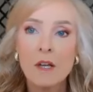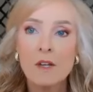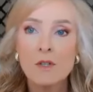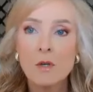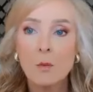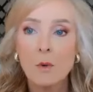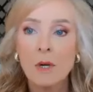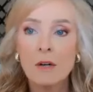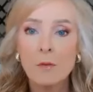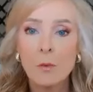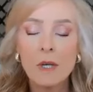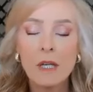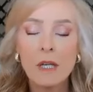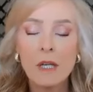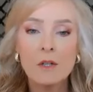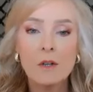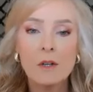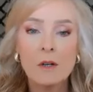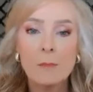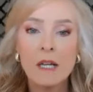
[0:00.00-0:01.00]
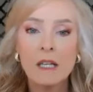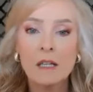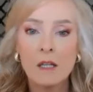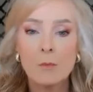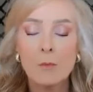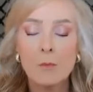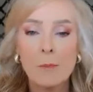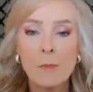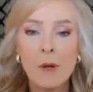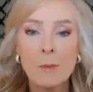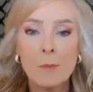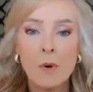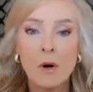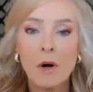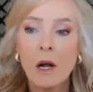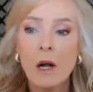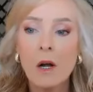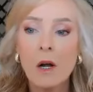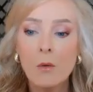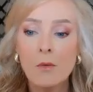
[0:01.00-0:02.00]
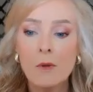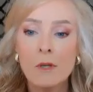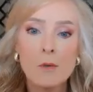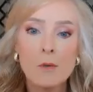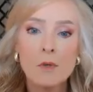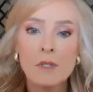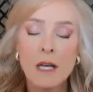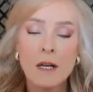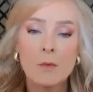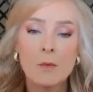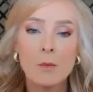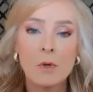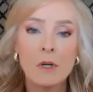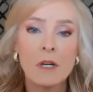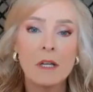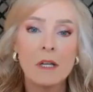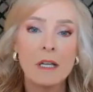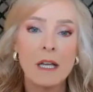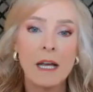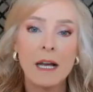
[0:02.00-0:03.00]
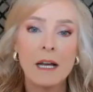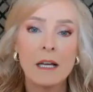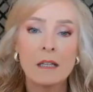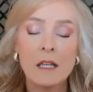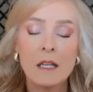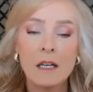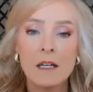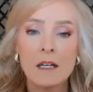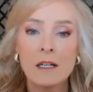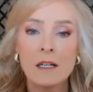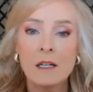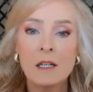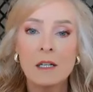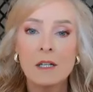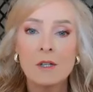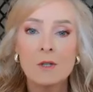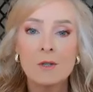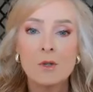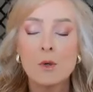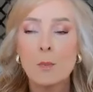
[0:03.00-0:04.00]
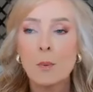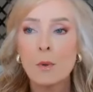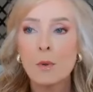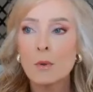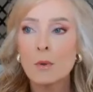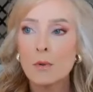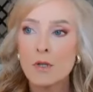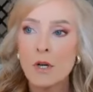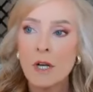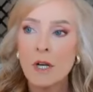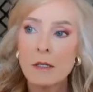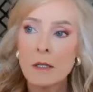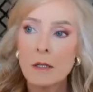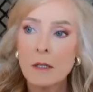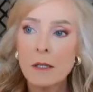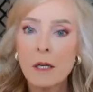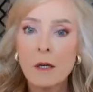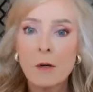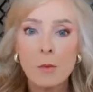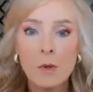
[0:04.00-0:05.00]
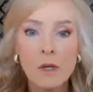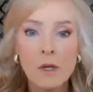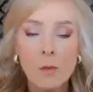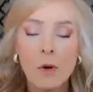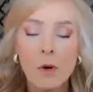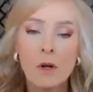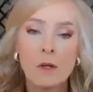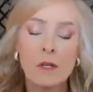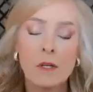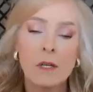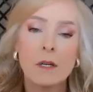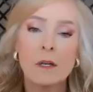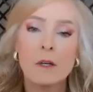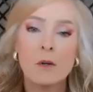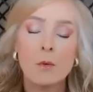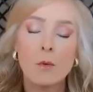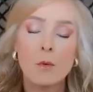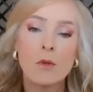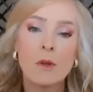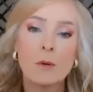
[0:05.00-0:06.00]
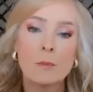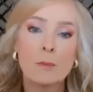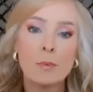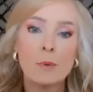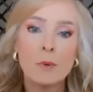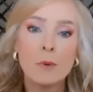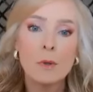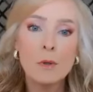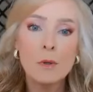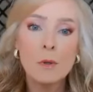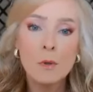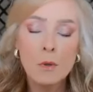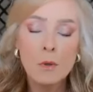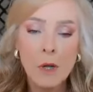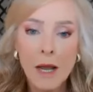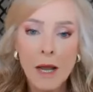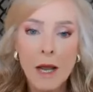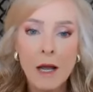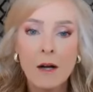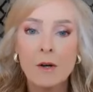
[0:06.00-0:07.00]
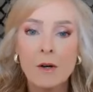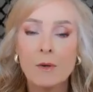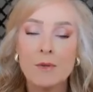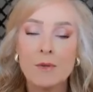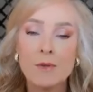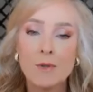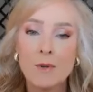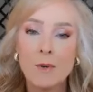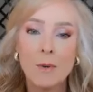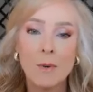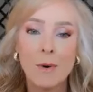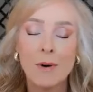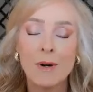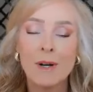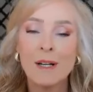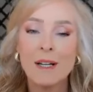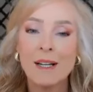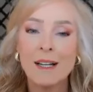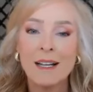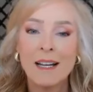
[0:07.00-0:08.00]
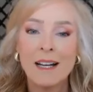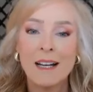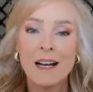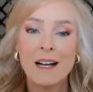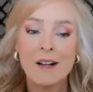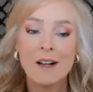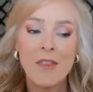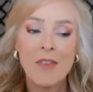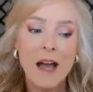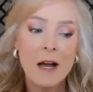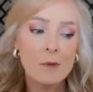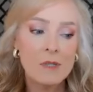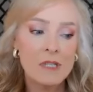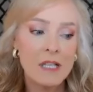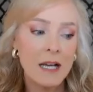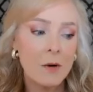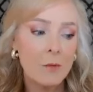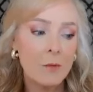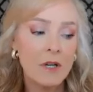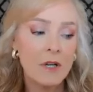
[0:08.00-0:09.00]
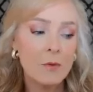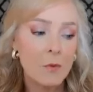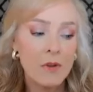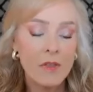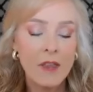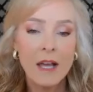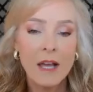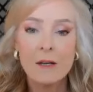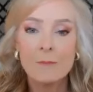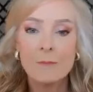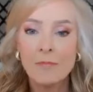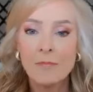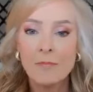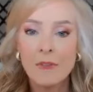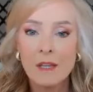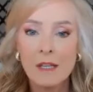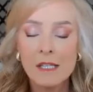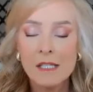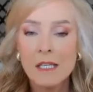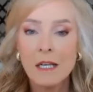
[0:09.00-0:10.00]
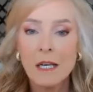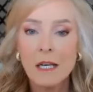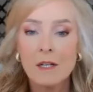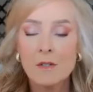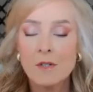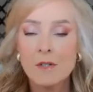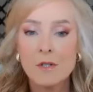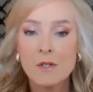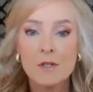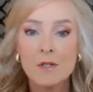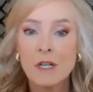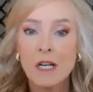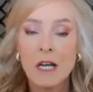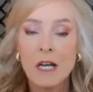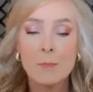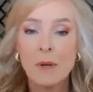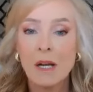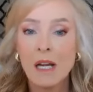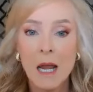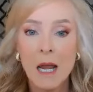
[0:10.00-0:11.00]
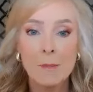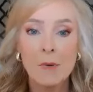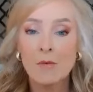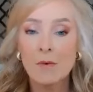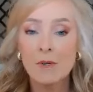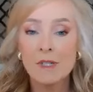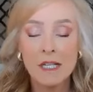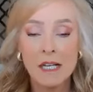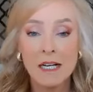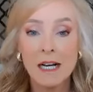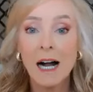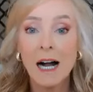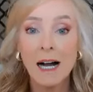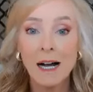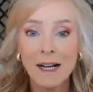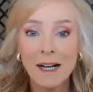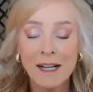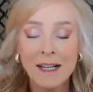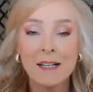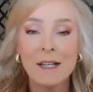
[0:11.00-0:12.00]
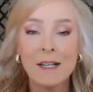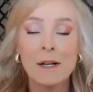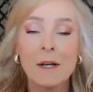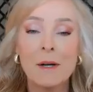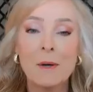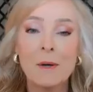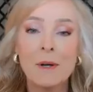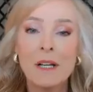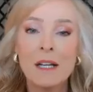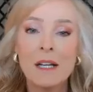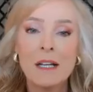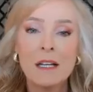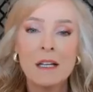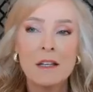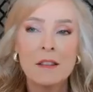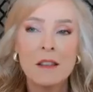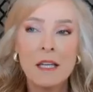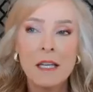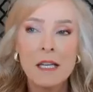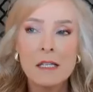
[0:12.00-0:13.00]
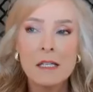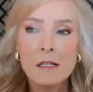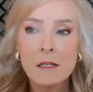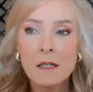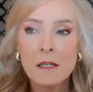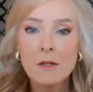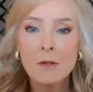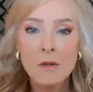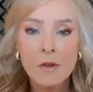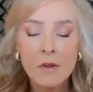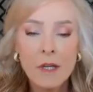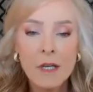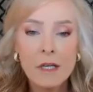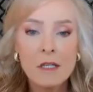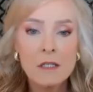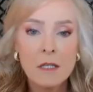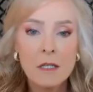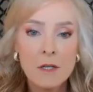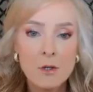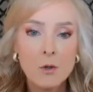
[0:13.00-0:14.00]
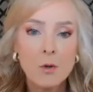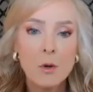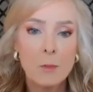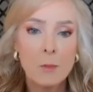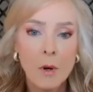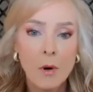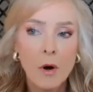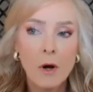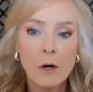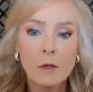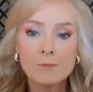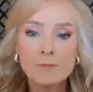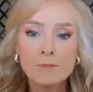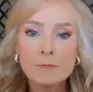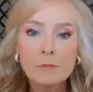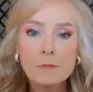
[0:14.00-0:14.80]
So, whatever we can do to make them remember, oh, this was that one that had the super cool chandelier when you walked in, or the blue lounge, or uh, that was that one where that leasing agent stood up and came over and said, hi, you know, these little things set you apart.